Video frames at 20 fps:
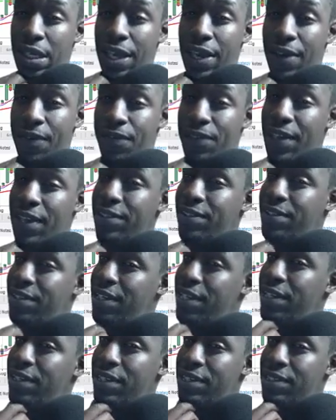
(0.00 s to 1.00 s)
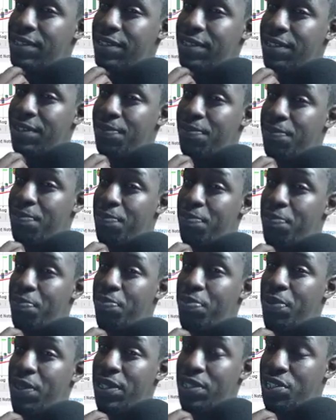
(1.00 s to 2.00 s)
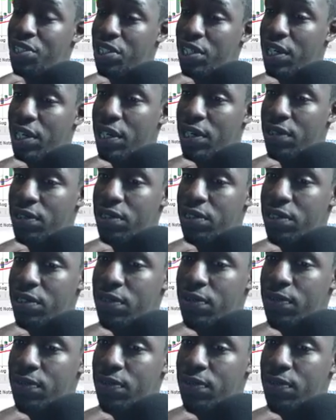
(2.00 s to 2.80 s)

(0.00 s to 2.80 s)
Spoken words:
if they delisted BitShares,